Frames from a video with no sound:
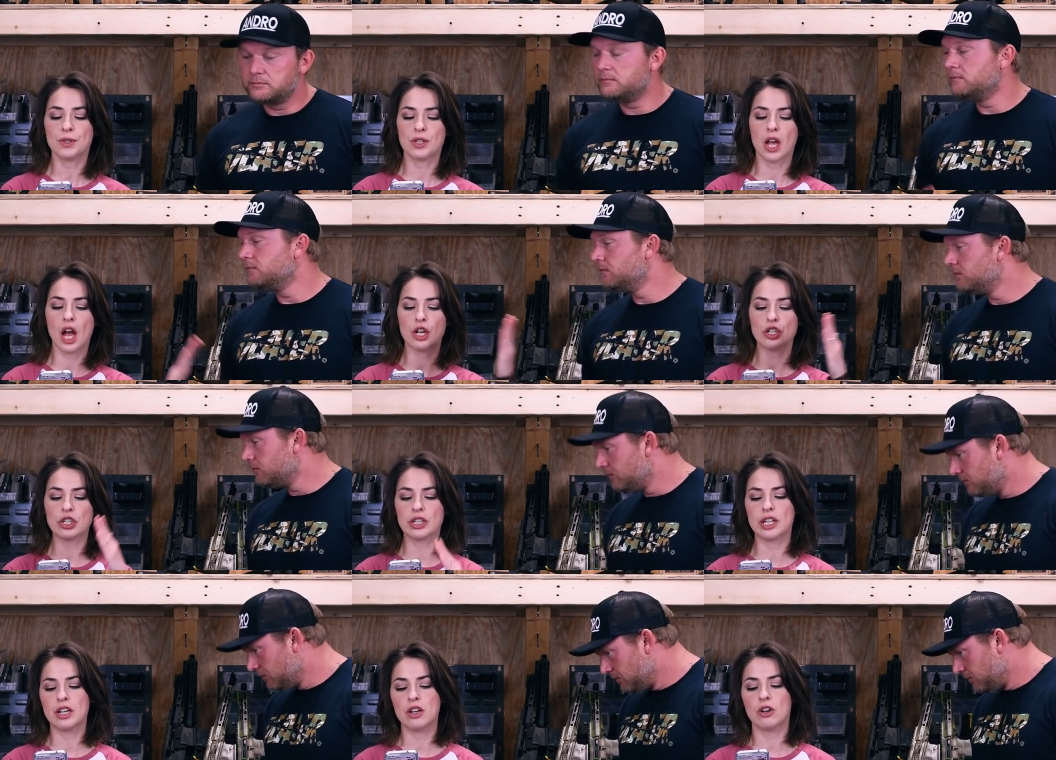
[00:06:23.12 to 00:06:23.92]
Speaker 1: slash
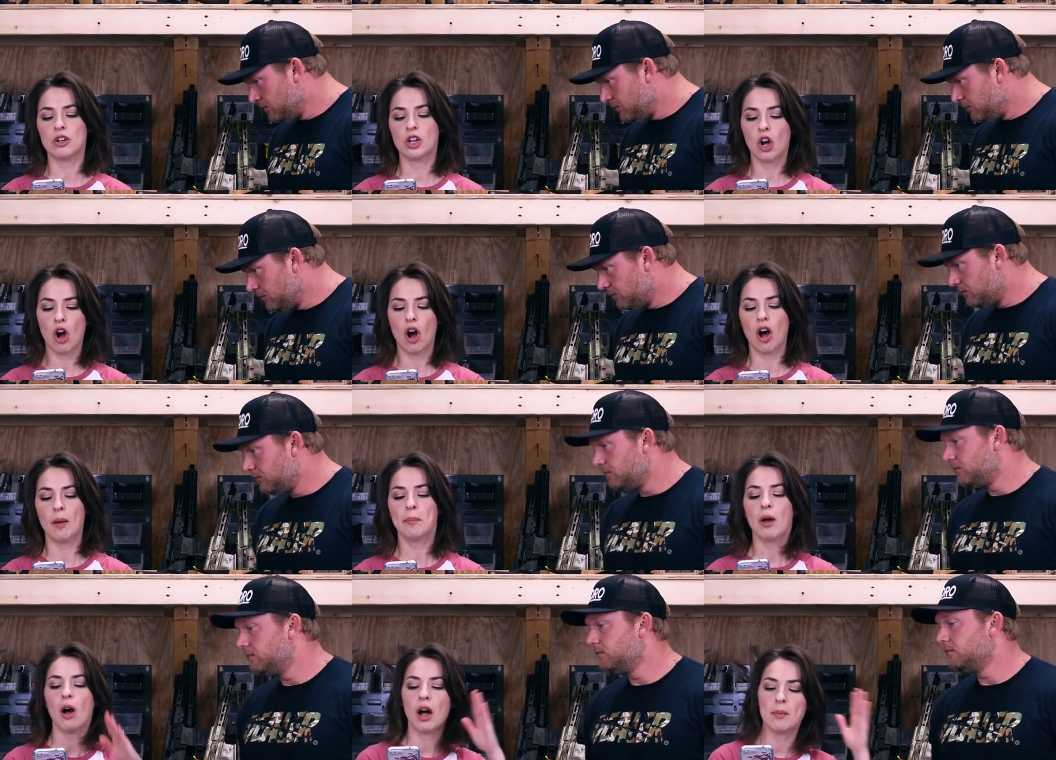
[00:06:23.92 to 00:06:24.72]
linear
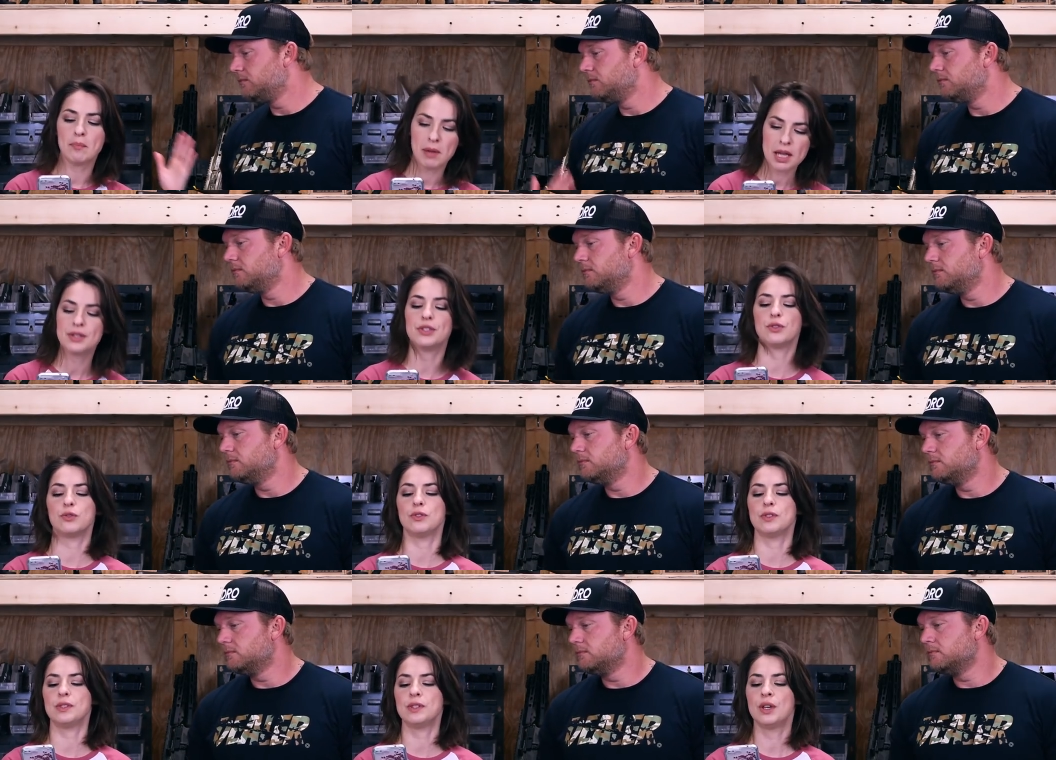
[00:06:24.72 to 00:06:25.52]
comp on
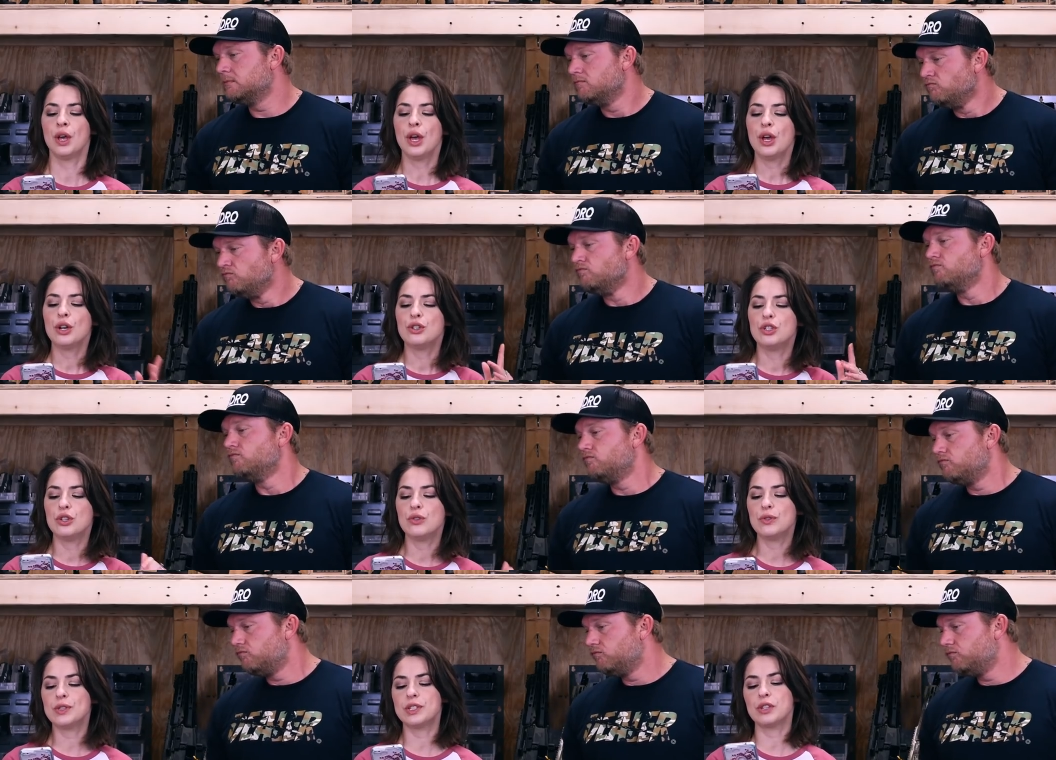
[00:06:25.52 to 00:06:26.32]
pistols? Do
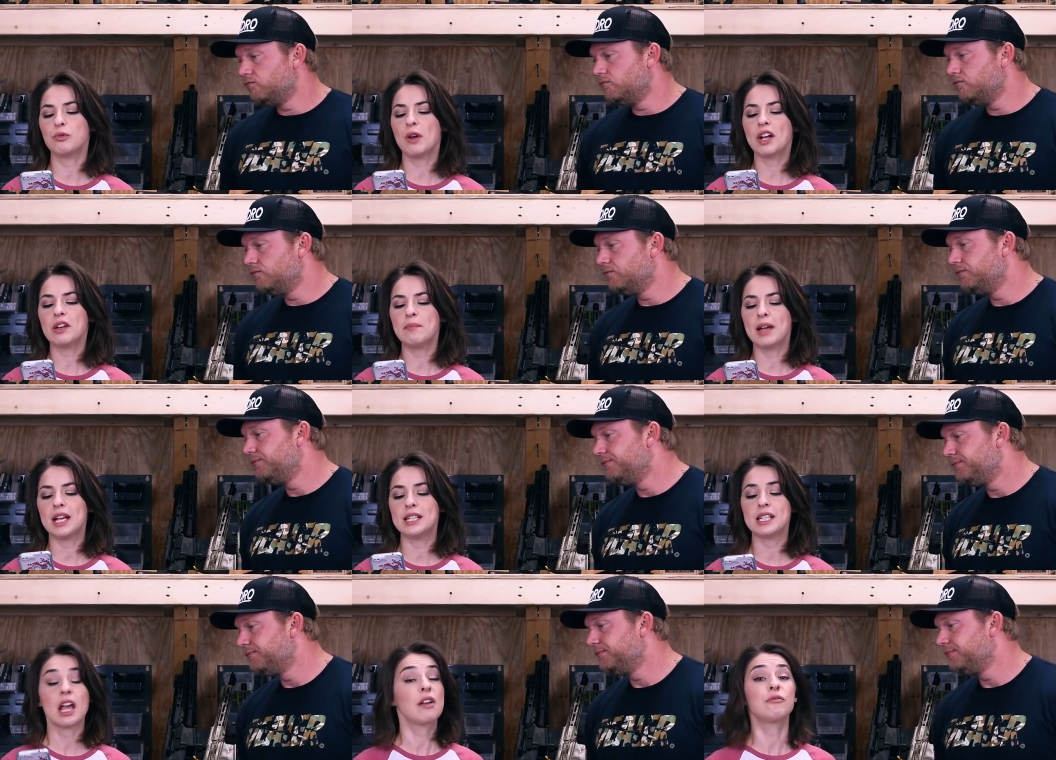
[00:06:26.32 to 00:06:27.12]
you still
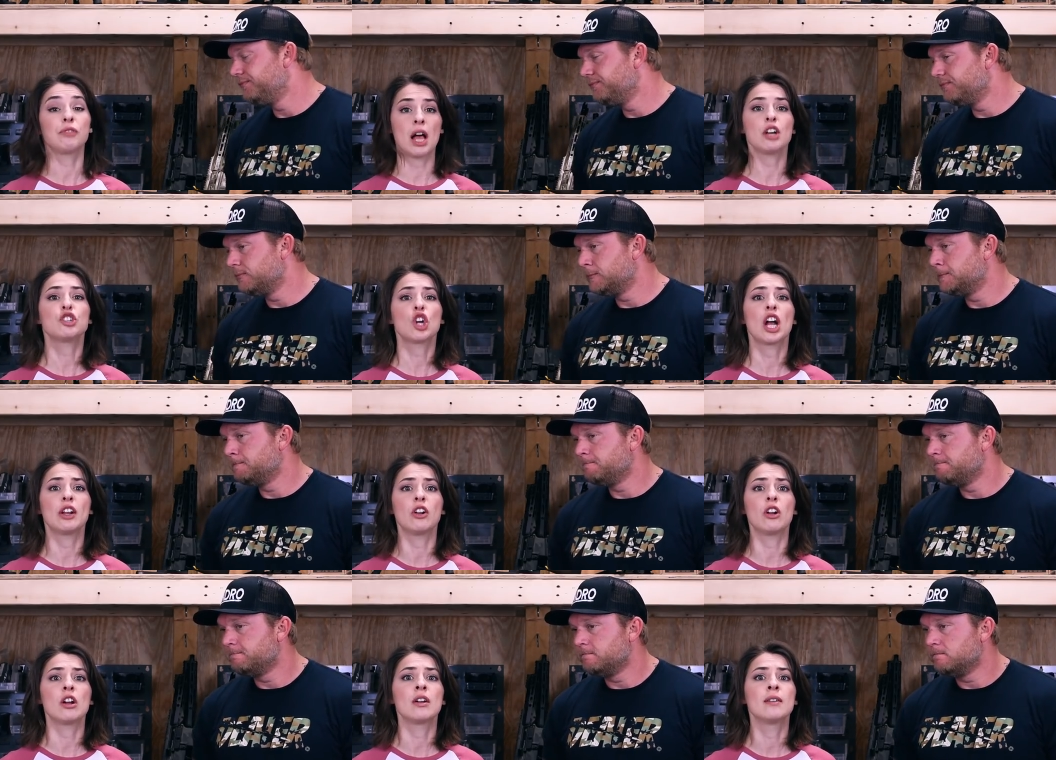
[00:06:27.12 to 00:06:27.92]
recommend a flash
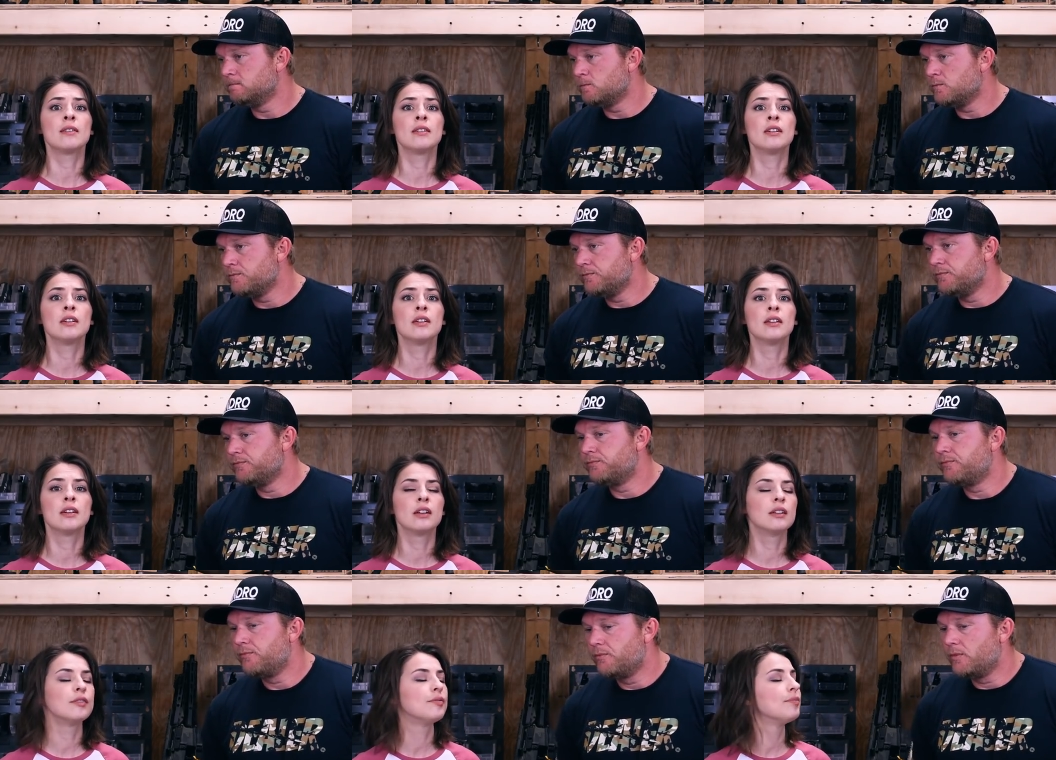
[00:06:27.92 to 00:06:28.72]
hider?
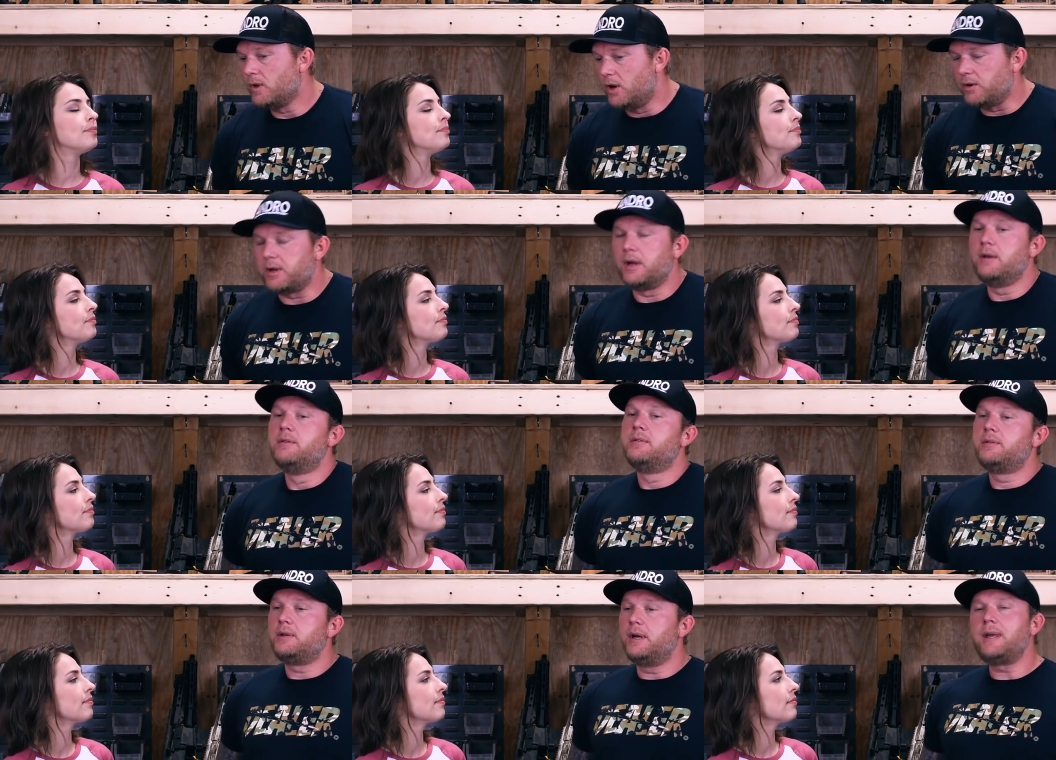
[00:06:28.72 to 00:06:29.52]
Speaker 2: Okay.
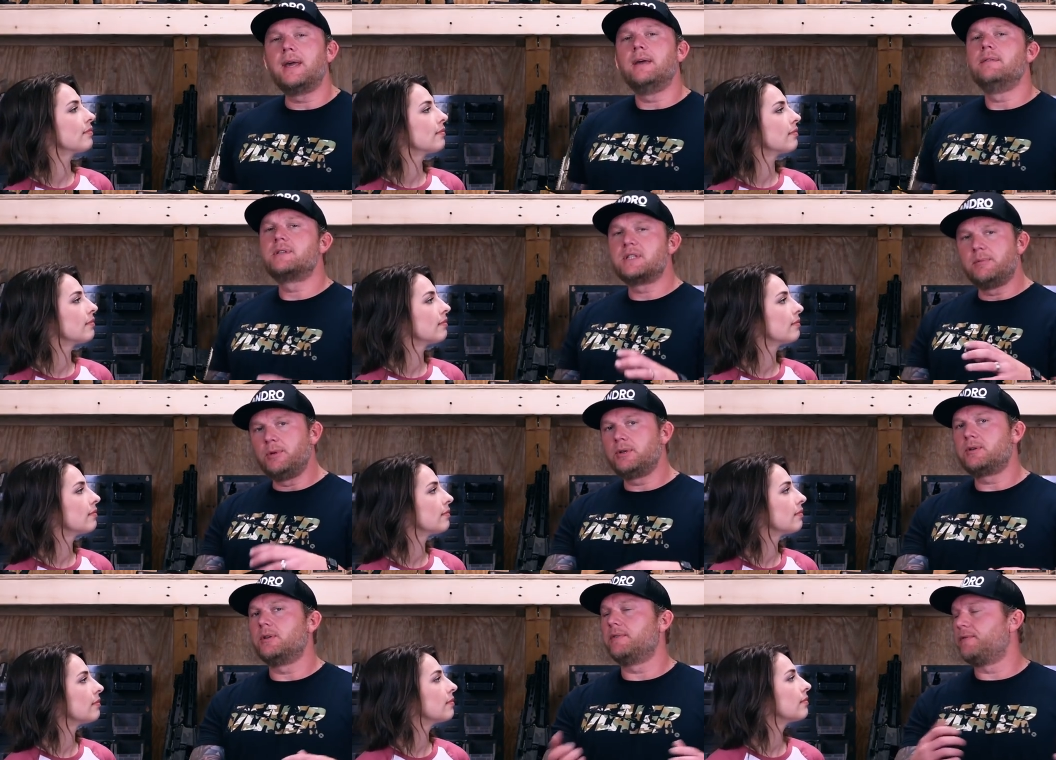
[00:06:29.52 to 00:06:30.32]
Again,
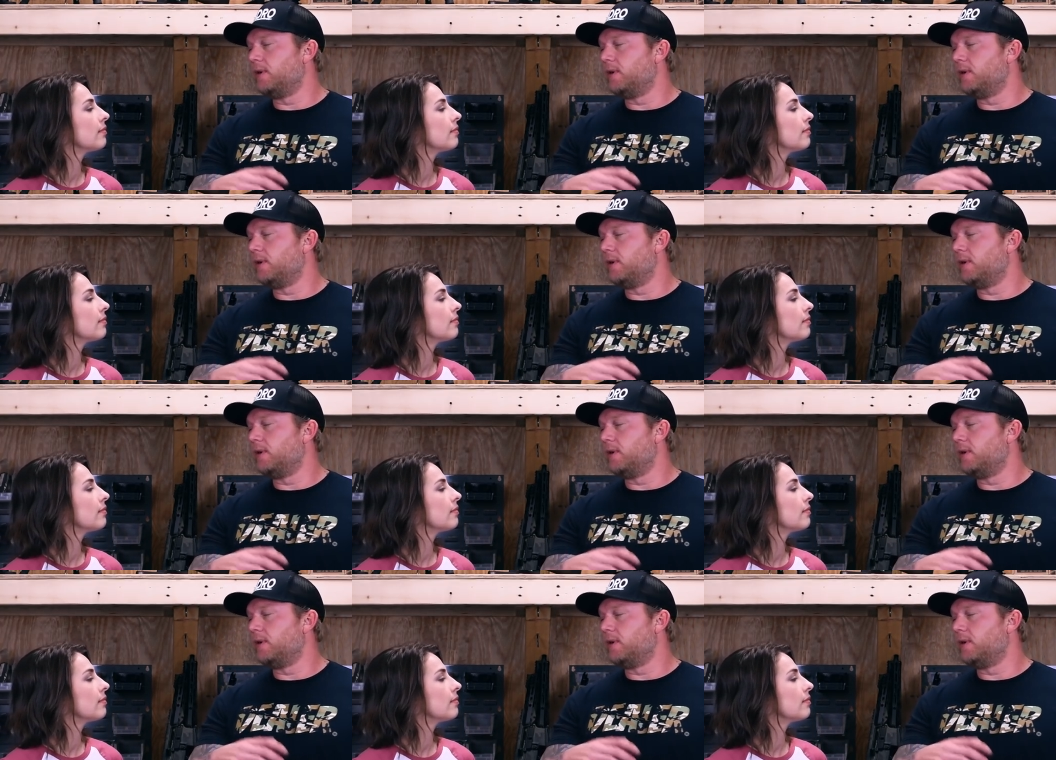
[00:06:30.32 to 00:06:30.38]
similar to the